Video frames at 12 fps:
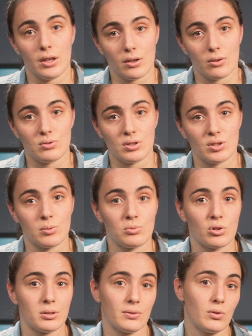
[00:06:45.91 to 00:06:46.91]
ecosystem
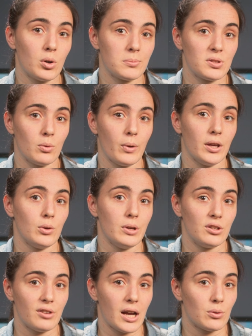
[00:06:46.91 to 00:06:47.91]
transforms the way you
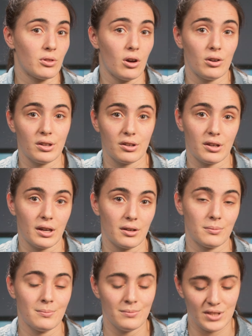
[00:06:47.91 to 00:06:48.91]
interact with all your gear,
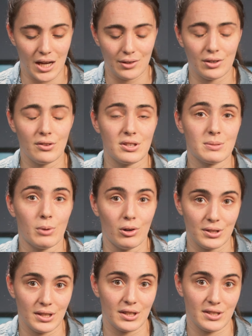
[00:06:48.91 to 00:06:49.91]
down to the
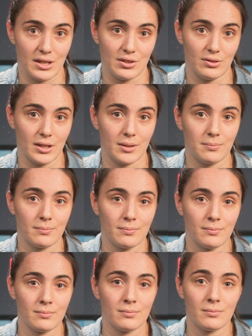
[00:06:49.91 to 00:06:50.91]
smallest accessory.
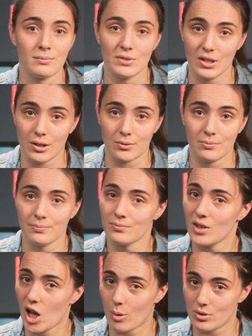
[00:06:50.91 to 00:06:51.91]
So,
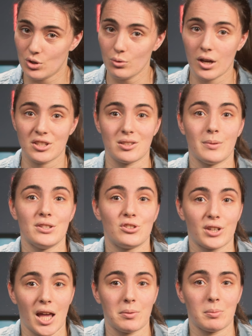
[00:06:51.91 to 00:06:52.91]
how would you customize your
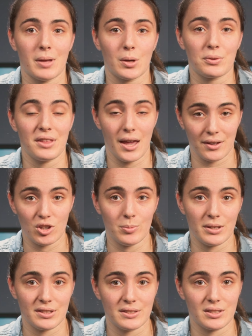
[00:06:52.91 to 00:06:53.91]
camera bag with the
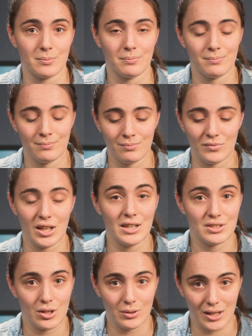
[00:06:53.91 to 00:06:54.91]
N-Cubik system? Let
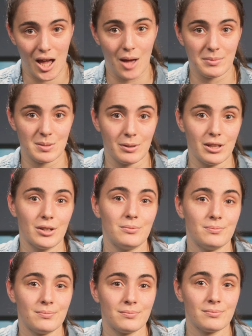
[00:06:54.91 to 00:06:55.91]
us know in the comments below.
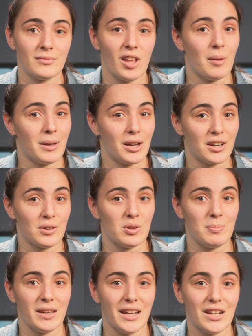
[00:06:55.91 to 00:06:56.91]
I'm Erica with
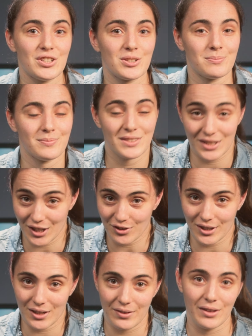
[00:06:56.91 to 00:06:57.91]
B&H. Stay
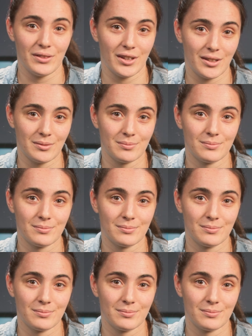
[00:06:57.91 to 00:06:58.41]
creative out there.